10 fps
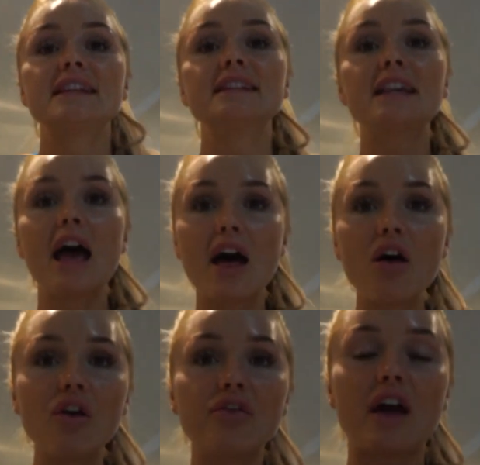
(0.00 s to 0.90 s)
is
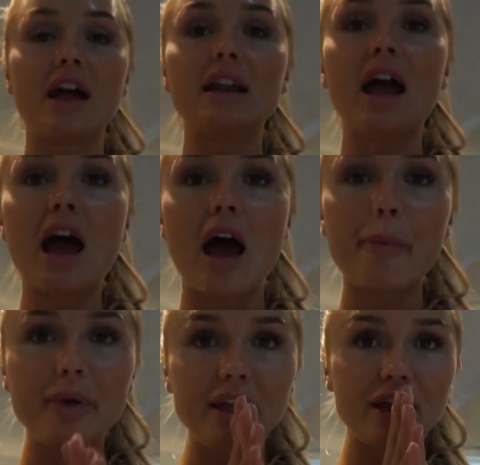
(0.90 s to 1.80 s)
health and
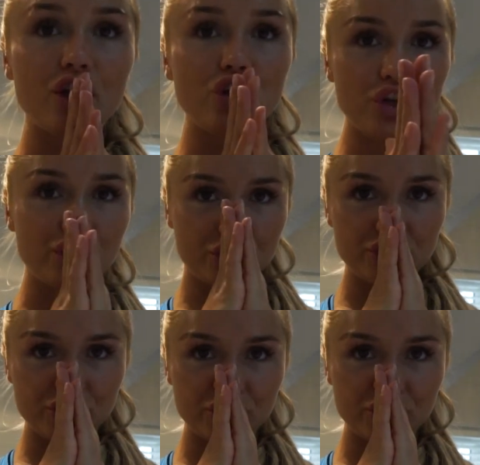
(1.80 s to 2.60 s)
happiness.